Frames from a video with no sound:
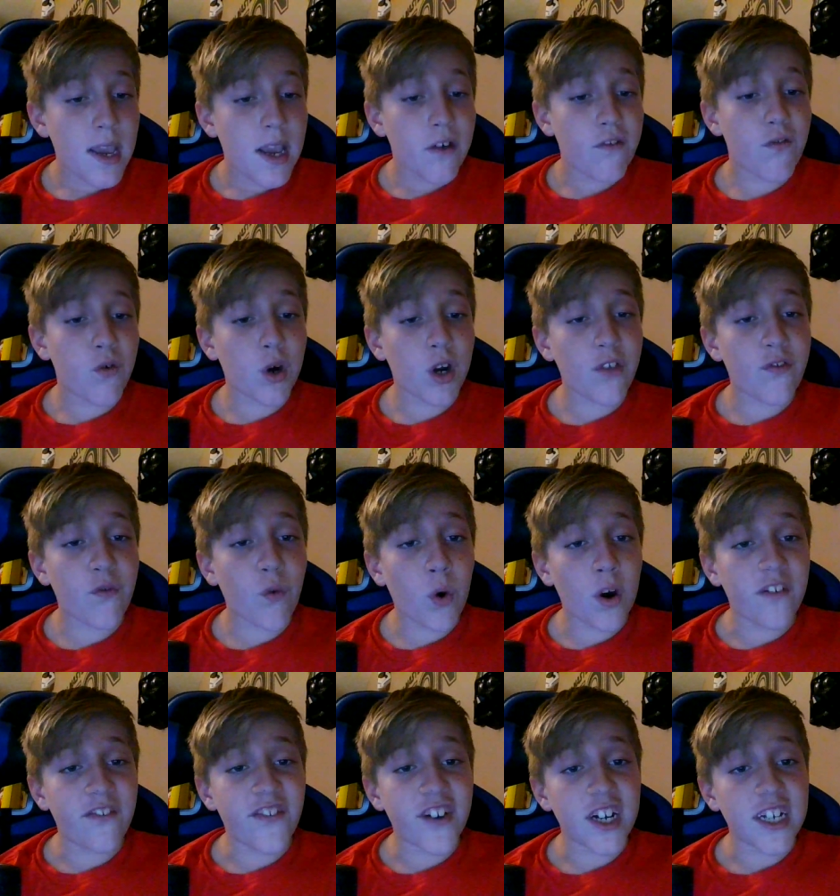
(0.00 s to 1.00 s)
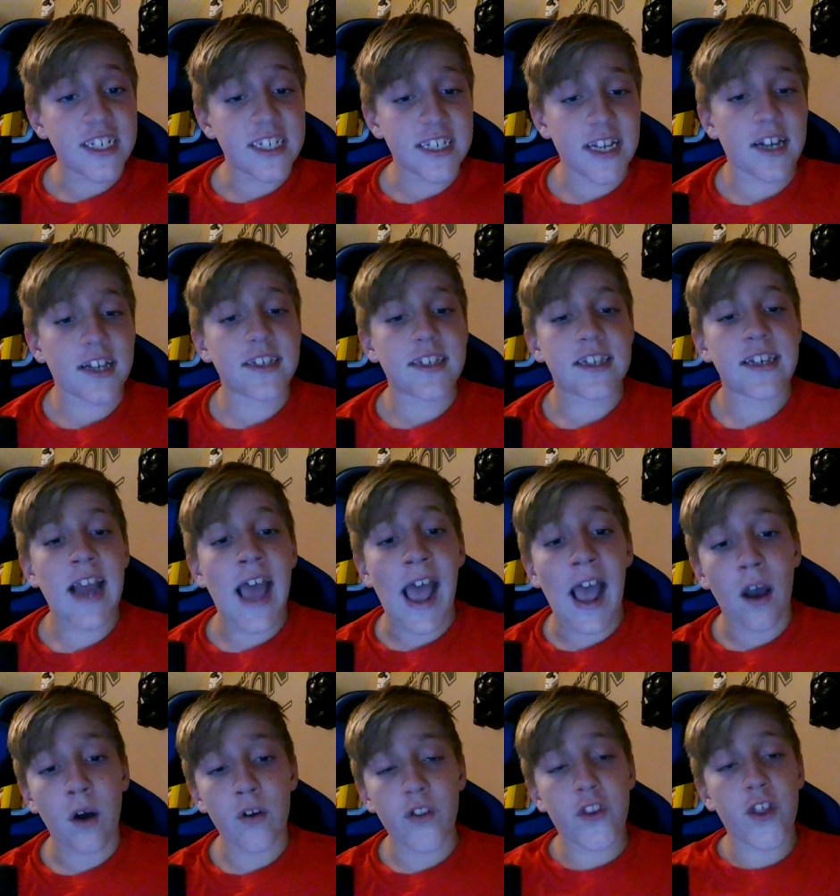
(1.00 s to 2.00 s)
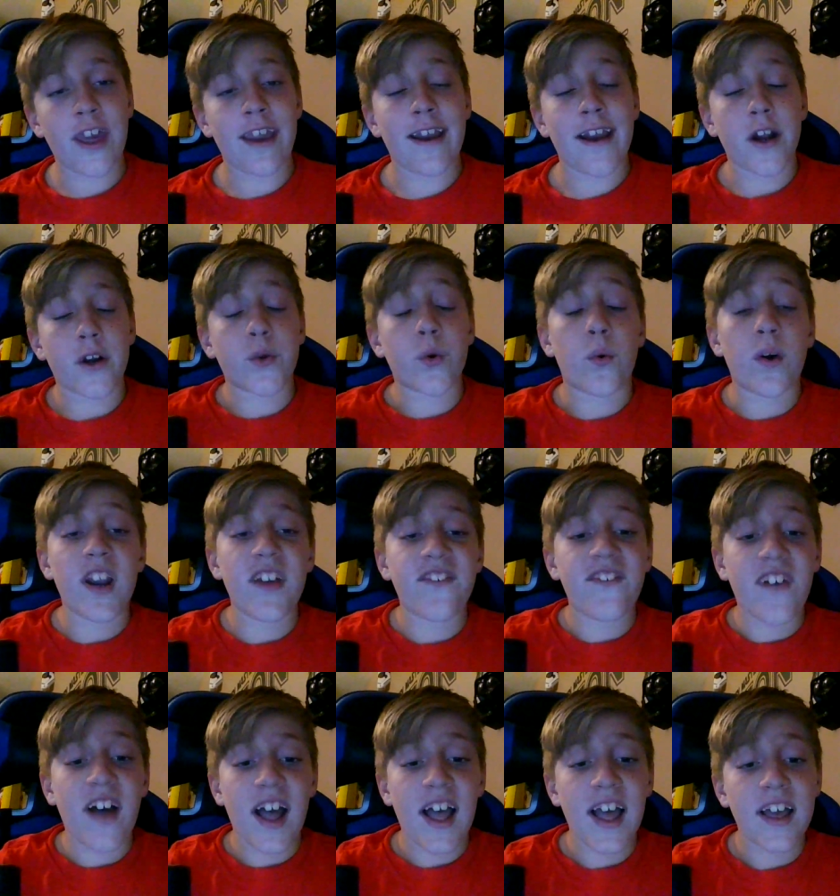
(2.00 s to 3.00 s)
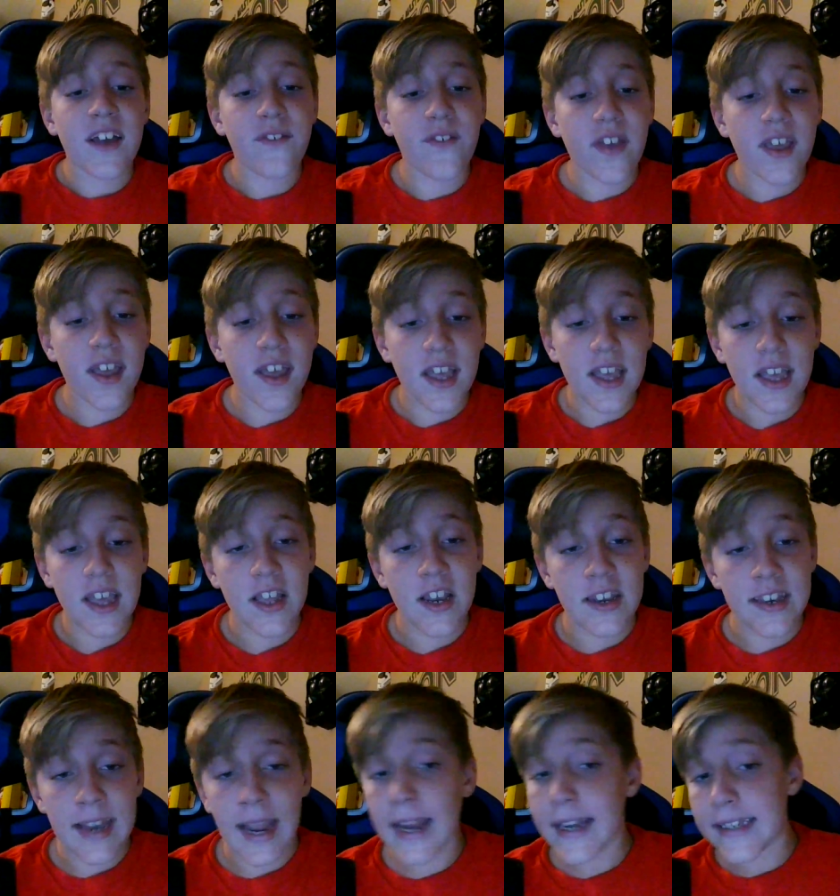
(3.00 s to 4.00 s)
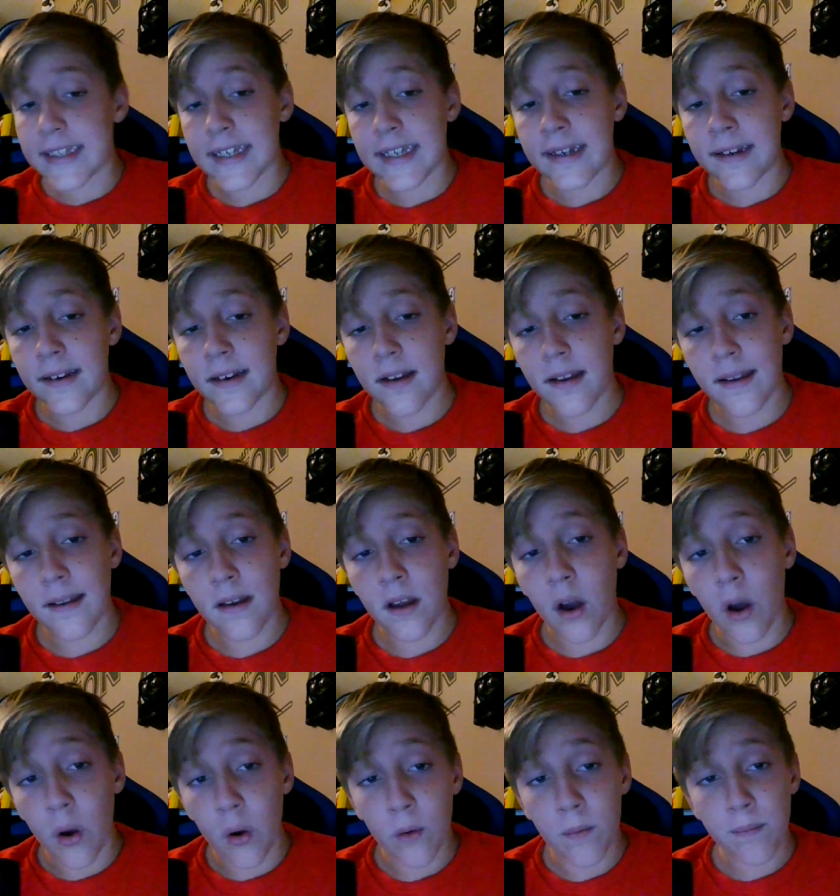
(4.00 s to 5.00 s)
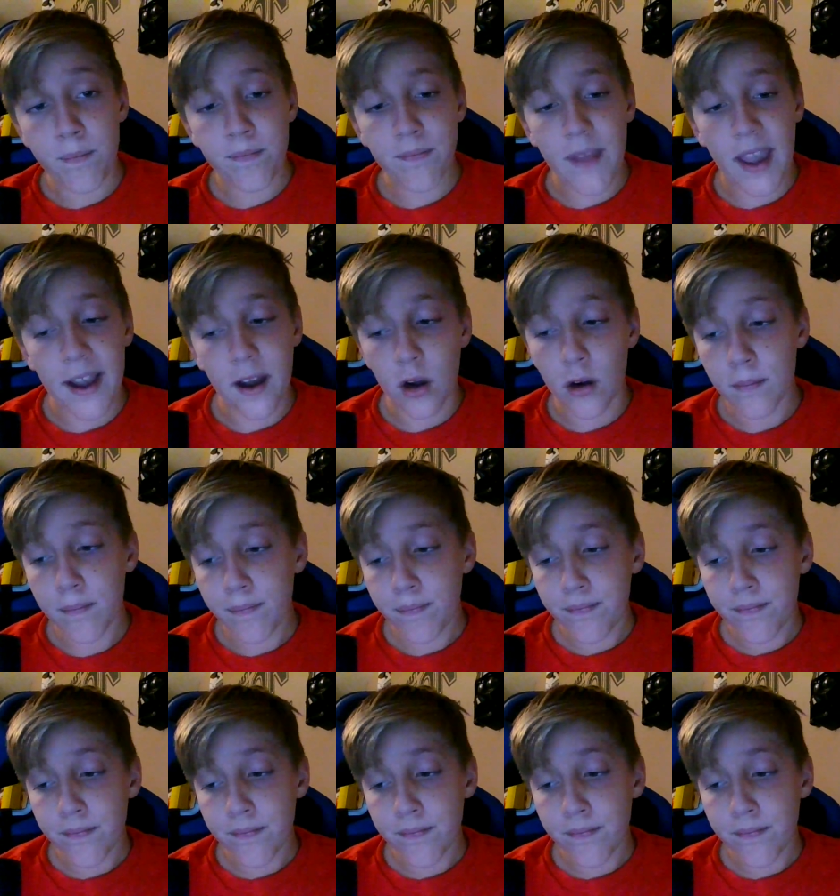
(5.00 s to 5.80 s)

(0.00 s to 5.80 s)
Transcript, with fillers: 44 and 36. Now they are 25 and 19 home at home,